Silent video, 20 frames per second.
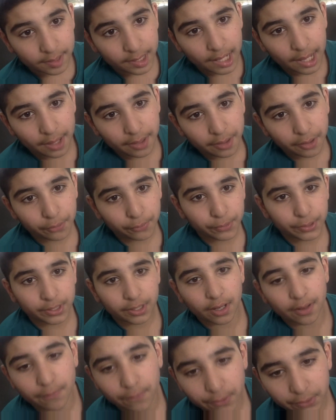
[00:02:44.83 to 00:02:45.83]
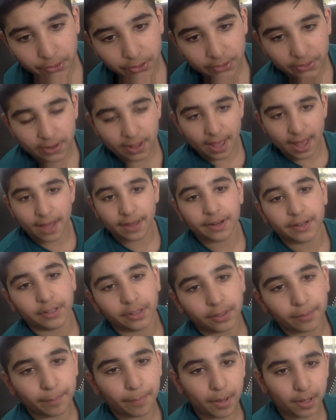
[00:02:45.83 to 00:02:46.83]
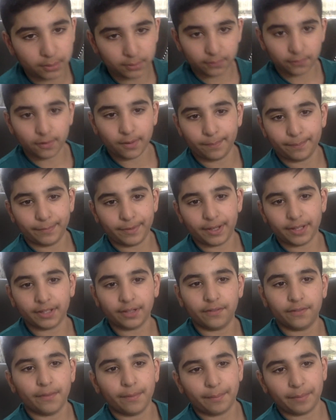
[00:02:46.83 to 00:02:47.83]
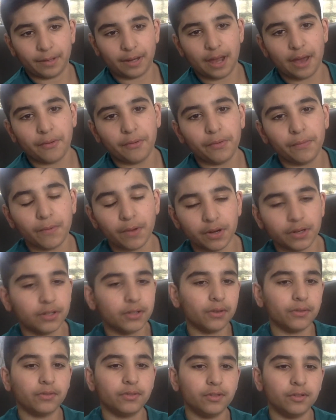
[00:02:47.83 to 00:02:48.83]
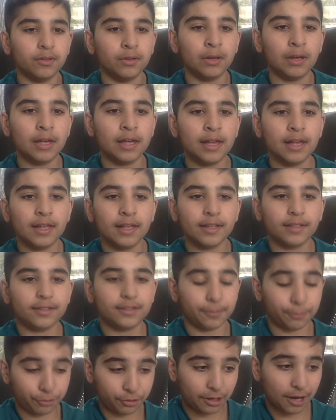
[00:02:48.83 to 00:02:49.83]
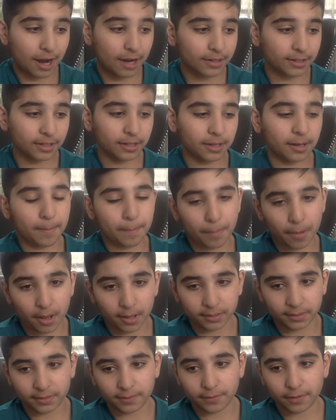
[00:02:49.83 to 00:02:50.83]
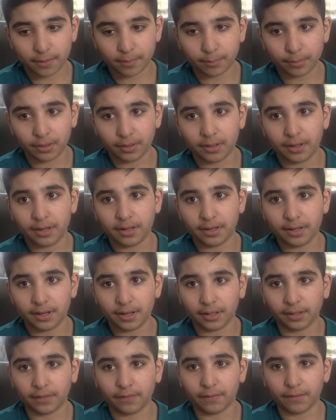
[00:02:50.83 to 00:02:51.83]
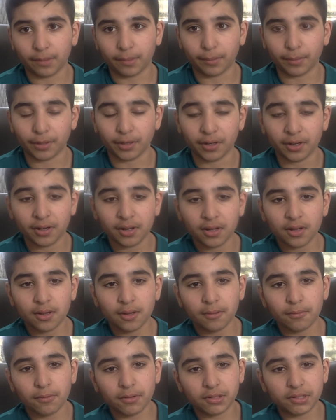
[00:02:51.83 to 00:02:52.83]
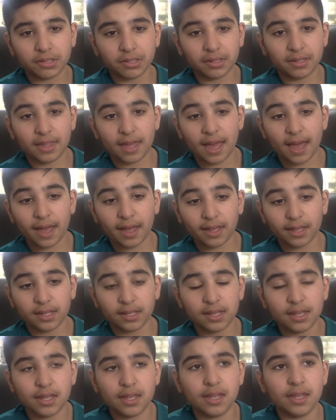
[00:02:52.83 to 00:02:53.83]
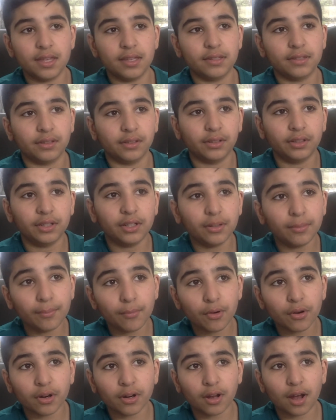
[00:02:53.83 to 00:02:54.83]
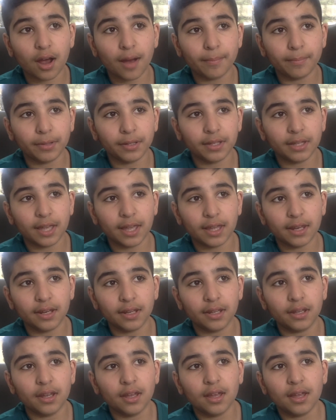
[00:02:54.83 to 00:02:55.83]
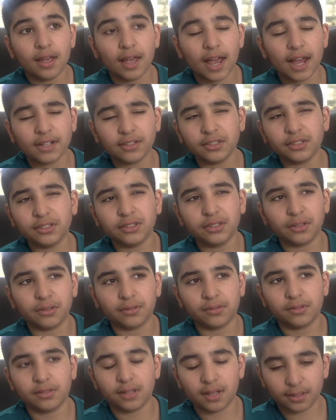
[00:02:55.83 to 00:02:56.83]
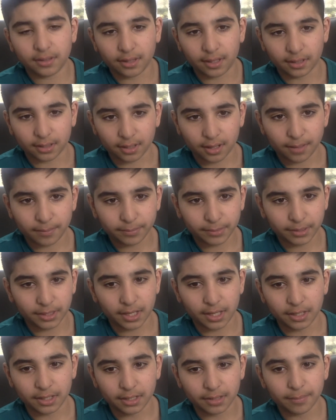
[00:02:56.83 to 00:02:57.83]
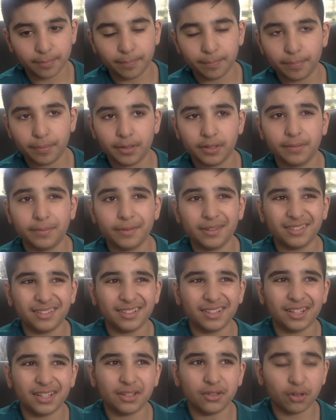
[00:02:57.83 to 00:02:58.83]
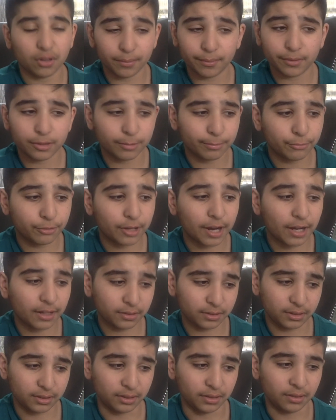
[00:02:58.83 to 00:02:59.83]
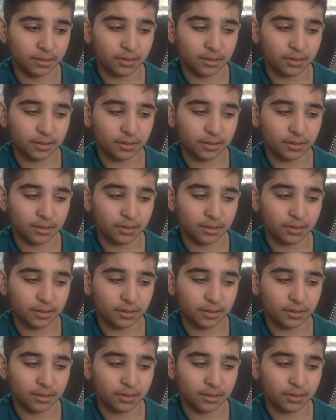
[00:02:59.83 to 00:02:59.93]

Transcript: now that we covered adding a positive number and negative number, now we want to go to subtracting a positive number and a negative number, which that is a little more complicated. Actually, no, it's not that complicated, but it's basically like normal subtraction.